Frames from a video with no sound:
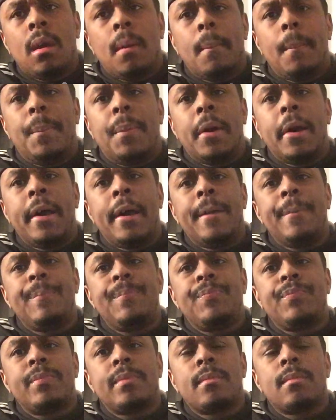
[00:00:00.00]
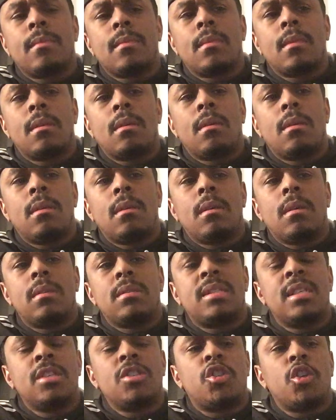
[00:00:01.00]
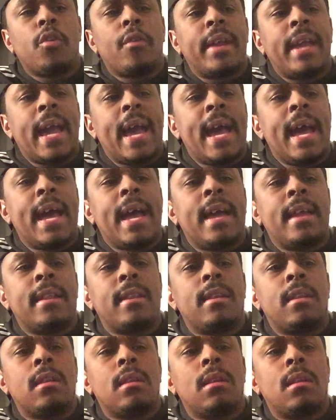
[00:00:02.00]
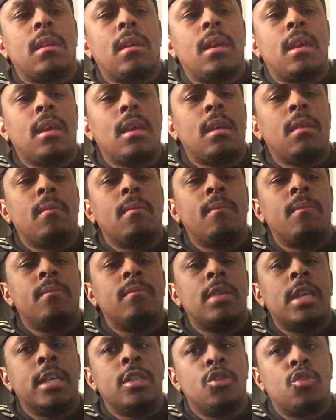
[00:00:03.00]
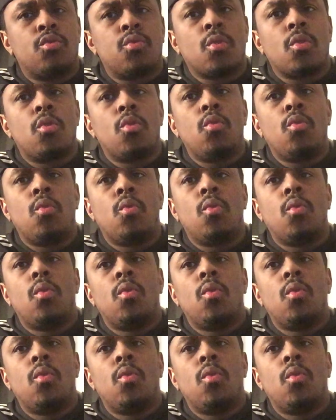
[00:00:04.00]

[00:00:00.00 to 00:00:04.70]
But since you already had him and Drew